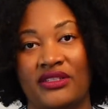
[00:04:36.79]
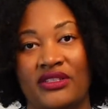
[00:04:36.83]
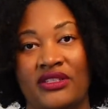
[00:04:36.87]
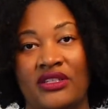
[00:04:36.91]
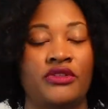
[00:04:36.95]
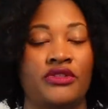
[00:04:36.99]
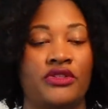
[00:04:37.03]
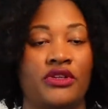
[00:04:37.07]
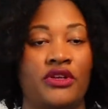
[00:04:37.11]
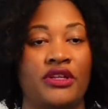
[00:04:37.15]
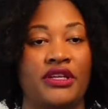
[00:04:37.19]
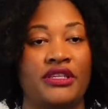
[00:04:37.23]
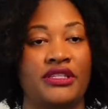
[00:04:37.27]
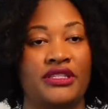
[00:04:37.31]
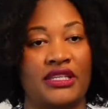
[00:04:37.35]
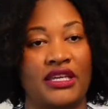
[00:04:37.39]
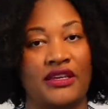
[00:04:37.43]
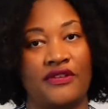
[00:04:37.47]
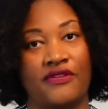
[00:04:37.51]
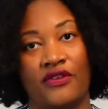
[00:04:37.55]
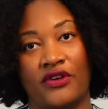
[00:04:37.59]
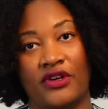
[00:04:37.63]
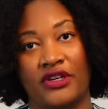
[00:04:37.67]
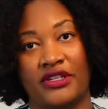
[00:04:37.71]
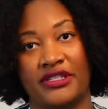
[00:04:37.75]
So let's say,
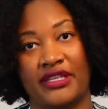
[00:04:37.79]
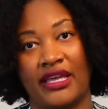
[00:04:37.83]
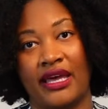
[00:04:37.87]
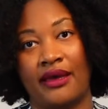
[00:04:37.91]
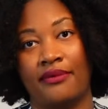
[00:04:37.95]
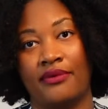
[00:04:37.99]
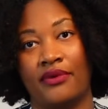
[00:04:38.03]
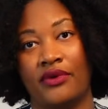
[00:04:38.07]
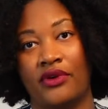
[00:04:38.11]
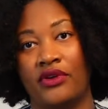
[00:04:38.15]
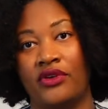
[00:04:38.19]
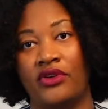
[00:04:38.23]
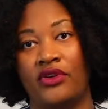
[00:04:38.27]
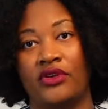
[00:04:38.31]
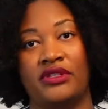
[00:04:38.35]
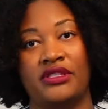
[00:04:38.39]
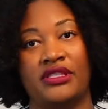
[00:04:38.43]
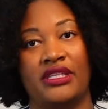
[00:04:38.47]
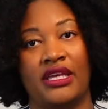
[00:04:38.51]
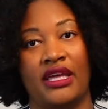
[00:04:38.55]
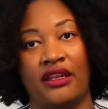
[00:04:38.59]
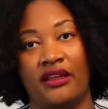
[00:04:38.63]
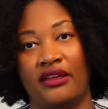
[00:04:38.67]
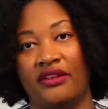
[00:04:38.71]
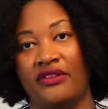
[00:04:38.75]
for example, you're
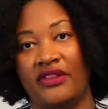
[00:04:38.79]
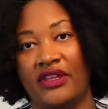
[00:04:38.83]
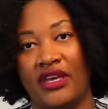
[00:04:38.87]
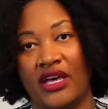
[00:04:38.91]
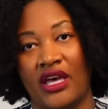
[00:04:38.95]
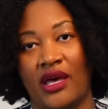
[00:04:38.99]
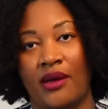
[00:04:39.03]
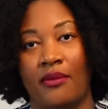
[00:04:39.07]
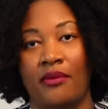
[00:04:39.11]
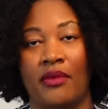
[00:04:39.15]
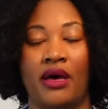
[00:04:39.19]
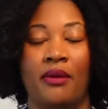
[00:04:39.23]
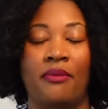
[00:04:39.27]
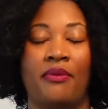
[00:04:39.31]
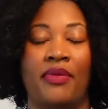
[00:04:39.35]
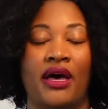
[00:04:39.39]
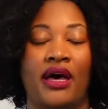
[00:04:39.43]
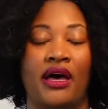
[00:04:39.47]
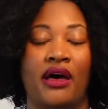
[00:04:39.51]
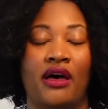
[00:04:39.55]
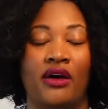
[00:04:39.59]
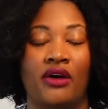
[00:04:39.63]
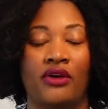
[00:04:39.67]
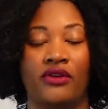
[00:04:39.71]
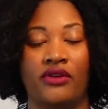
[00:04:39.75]
telling them
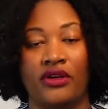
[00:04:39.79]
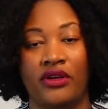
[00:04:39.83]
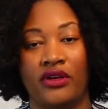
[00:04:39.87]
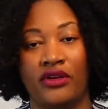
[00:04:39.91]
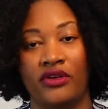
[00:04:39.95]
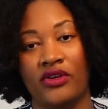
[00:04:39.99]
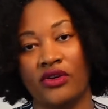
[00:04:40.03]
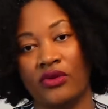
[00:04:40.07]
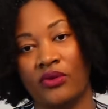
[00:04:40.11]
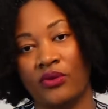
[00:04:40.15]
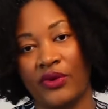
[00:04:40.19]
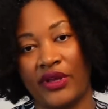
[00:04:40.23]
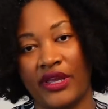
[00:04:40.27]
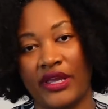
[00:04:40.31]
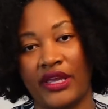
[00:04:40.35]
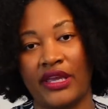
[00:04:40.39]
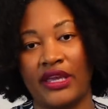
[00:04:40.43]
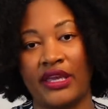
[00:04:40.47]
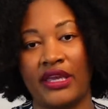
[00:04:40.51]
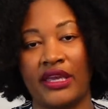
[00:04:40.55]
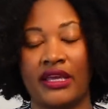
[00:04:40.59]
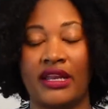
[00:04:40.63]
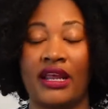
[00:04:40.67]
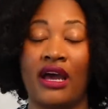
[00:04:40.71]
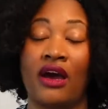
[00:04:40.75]
about your
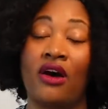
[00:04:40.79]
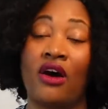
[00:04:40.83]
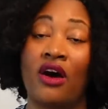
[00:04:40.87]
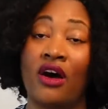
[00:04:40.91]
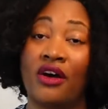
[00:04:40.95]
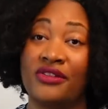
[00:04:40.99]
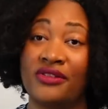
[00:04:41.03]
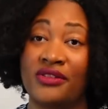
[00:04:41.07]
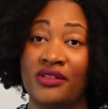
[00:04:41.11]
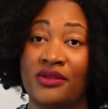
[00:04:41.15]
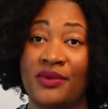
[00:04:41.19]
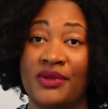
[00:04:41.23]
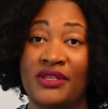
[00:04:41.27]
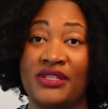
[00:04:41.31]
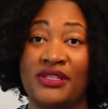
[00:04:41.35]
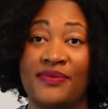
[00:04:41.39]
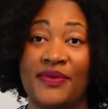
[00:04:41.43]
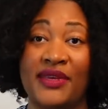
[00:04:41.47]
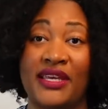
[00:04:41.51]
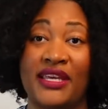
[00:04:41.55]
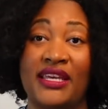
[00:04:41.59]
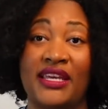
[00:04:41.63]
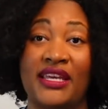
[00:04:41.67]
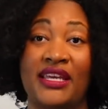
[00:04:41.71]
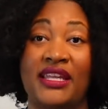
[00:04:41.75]
week and how awesome it's
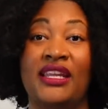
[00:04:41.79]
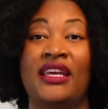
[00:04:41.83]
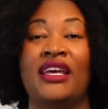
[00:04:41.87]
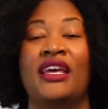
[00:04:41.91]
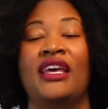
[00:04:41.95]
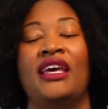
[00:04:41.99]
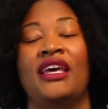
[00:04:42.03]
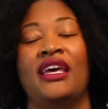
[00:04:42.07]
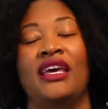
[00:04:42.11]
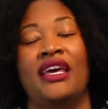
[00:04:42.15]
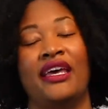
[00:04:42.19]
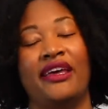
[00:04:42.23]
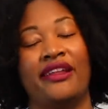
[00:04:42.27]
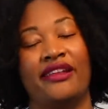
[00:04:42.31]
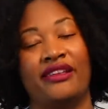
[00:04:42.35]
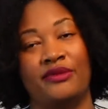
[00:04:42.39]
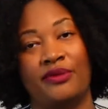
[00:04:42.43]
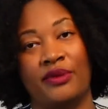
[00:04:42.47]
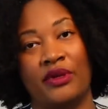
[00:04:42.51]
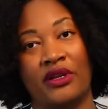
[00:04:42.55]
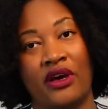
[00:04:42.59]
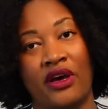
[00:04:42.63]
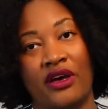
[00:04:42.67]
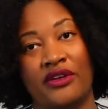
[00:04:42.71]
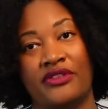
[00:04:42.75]
been, and it's
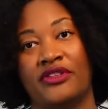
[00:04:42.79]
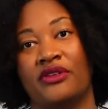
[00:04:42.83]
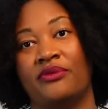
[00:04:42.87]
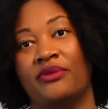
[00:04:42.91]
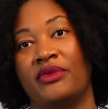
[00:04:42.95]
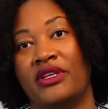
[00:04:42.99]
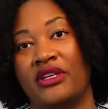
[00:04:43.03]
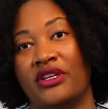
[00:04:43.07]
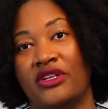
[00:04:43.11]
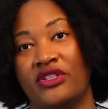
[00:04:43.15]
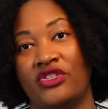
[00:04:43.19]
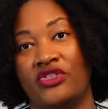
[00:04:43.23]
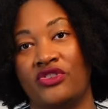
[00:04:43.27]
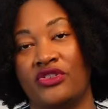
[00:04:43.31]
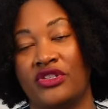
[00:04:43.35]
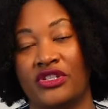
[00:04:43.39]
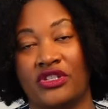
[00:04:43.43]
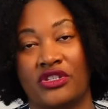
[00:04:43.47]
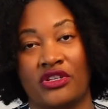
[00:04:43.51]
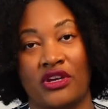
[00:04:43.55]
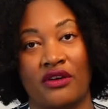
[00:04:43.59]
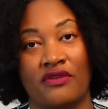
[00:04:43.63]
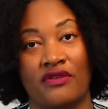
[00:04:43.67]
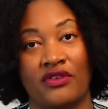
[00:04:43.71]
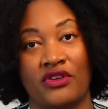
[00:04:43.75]
been awesome because you
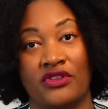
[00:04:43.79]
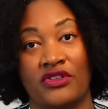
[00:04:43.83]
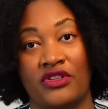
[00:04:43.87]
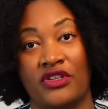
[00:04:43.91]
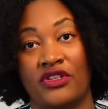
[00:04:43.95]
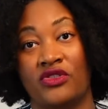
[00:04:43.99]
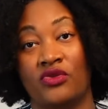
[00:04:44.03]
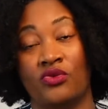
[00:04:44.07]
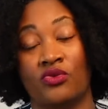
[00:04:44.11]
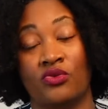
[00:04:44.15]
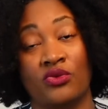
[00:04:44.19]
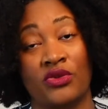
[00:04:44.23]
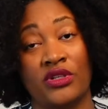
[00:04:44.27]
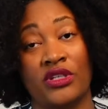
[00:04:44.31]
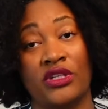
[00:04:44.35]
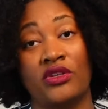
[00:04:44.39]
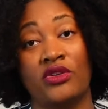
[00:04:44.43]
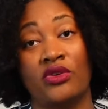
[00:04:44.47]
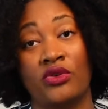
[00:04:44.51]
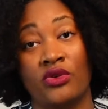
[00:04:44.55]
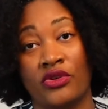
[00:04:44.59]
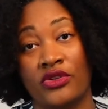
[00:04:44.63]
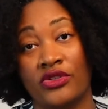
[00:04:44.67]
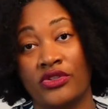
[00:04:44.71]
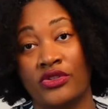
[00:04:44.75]
discovered this really
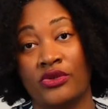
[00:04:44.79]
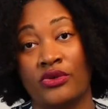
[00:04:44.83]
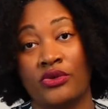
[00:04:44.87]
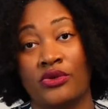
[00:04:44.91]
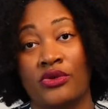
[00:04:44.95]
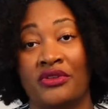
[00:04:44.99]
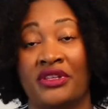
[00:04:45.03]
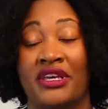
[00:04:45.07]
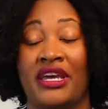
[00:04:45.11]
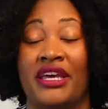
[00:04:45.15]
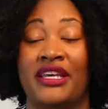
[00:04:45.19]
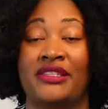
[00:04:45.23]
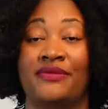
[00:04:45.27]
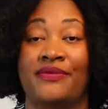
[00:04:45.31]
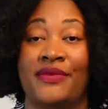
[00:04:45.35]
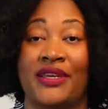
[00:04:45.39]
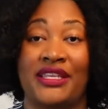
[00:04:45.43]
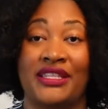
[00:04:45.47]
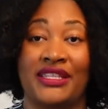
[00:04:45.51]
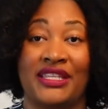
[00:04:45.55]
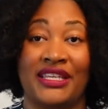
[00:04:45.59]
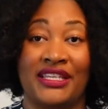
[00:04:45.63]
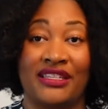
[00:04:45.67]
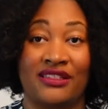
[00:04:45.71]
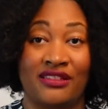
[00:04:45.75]
cool tool that has made
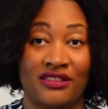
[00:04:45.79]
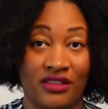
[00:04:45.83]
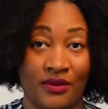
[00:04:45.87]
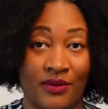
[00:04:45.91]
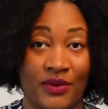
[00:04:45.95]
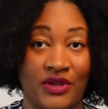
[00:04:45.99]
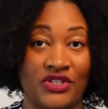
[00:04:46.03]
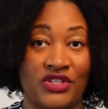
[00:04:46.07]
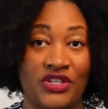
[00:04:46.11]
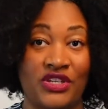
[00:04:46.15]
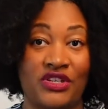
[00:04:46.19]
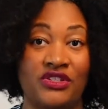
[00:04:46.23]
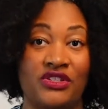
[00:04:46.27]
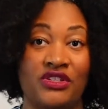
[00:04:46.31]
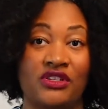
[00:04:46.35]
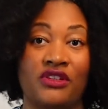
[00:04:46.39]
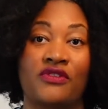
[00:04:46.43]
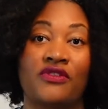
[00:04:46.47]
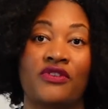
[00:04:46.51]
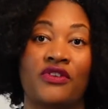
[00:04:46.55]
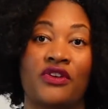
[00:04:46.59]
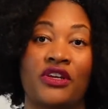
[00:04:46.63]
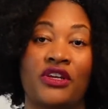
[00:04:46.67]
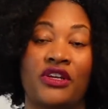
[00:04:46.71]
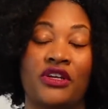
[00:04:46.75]
things so much easier
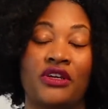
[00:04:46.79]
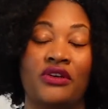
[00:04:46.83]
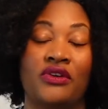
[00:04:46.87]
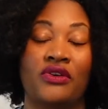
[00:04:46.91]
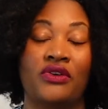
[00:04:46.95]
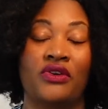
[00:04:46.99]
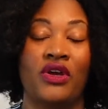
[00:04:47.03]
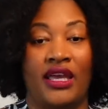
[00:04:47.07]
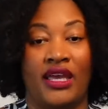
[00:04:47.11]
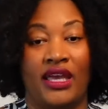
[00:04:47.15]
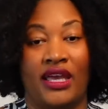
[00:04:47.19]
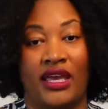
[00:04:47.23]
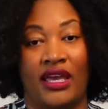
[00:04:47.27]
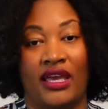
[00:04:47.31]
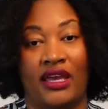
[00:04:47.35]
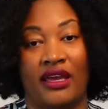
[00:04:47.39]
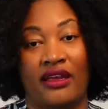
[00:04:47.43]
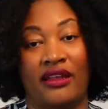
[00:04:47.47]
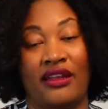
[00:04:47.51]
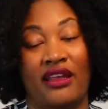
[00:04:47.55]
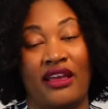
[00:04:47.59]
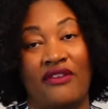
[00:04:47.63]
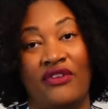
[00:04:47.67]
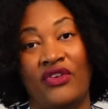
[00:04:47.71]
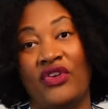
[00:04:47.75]
for you. And
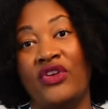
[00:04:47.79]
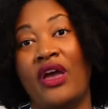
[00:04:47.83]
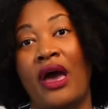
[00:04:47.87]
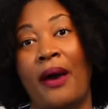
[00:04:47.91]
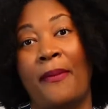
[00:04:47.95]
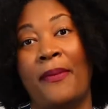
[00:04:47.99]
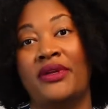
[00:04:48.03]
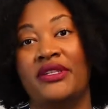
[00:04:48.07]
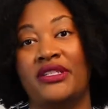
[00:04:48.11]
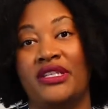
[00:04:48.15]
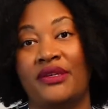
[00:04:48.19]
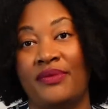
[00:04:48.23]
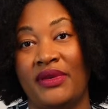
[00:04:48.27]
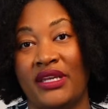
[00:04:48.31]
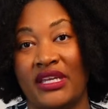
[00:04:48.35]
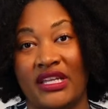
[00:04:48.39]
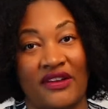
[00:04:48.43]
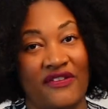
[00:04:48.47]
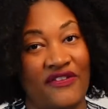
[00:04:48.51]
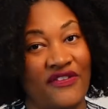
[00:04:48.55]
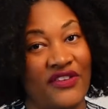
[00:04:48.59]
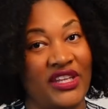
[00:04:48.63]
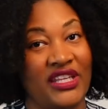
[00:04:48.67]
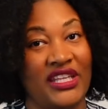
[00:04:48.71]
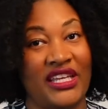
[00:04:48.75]
if you happen to be an
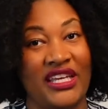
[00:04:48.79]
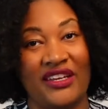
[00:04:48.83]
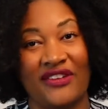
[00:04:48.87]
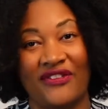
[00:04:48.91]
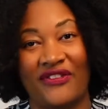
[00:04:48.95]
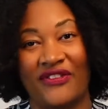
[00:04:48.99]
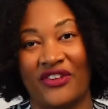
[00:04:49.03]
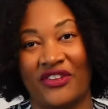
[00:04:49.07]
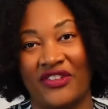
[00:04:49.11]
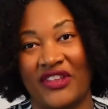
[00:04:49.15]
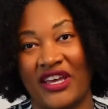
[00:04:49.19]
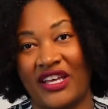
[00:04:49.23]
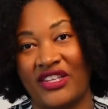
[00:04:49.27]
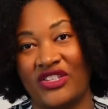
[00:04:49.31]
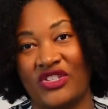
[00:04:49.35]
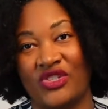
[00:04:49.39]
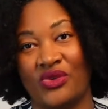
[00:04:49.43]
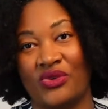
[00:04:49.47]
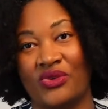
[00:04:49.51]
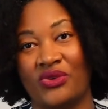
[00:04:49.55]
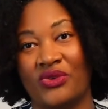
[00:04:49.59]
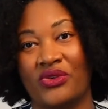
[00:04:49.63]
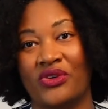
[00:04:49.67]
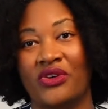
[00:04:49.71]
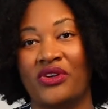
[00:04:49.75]
affiliate for that
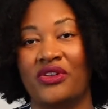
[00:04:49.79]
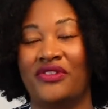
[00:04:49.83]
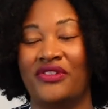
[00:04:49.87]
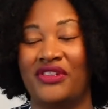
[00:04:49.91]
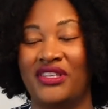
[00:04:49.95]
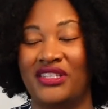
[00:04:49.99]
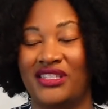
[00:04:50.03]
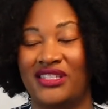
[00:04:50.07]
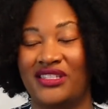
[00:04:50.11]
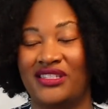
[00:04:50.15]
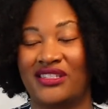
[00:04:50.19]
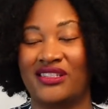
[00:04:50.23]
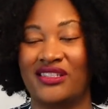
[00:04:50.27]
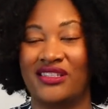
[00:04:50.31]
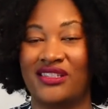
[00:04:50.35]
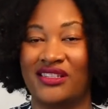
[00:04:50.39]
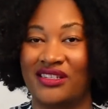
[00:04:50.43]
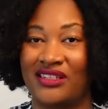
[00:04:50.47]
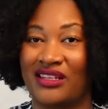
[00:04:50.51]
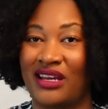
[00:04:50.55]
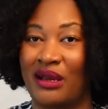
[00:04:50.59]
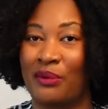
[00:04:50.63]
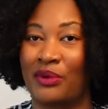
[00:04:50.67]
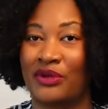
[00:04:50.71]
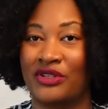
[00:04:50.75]
tool, this is a
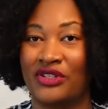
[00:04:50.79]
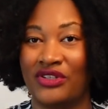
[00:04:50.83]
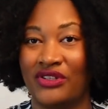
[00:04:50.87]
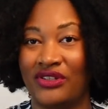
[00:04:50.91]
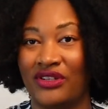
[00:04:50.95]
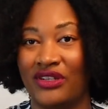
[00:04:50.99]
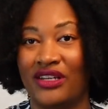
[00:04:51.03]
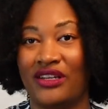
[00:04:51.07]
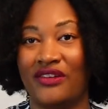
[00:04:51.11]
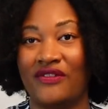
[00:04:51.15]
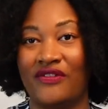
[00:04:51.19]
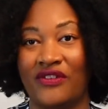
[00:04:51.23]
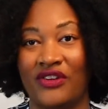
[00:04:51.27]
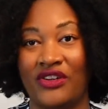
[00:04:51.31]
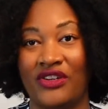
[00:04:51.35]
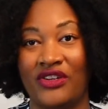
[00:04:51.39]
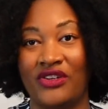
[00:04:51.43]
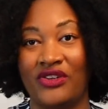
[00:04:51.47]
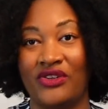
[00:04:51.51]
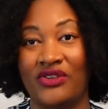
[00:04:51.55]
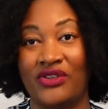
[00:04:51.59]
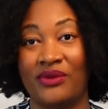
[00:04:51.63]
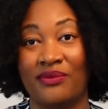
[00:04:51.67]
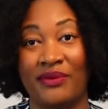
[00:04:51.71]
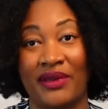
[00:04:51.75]
good opportunity for
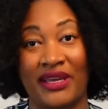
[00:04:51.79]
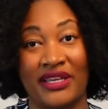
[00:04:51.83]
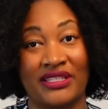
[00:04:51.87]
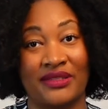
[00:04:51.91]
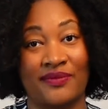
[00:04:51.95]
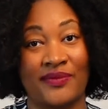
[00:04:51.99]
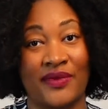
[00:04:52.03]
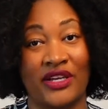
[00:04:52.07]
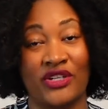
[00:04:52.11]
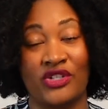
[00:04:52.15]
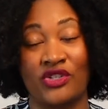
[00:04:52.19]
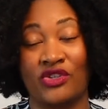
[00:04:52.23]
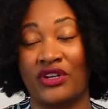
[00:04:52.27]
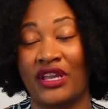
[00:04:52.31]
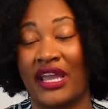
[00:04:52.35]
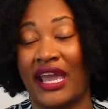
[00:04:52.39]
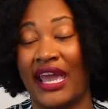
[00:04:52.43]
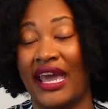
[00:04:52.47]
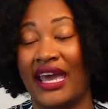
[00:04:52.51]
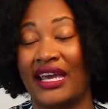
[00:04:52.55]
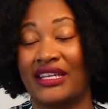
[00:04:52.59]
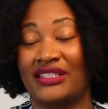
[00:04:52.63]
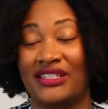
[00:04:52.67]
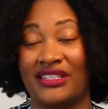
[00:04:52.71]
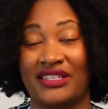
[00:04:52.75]
you to make some extra
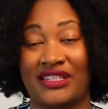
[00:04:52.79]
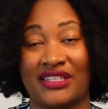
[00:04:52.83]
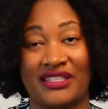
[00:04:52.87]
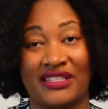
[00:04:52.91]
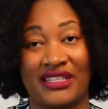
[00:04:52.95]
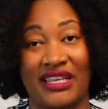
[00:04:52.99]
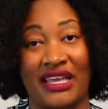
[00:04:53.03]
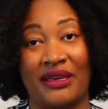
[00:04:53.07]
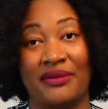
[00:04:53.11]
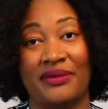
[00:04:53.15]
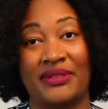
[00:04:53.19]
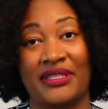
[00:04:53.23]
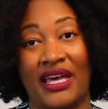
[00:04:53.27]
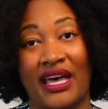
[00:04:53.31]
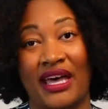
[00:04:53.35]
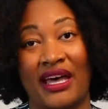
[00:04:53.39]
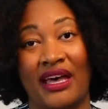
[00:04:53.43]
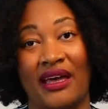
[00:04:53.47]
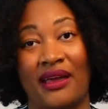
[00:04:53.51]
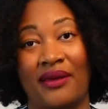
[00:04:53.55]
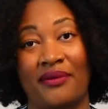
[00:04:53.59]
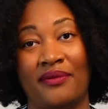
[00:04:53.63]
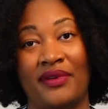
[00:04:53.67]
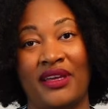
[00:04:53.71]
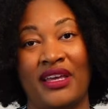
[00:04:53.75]
cash at the same
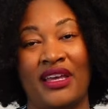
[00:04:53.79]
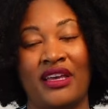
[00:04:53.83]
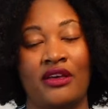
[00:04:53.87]
time.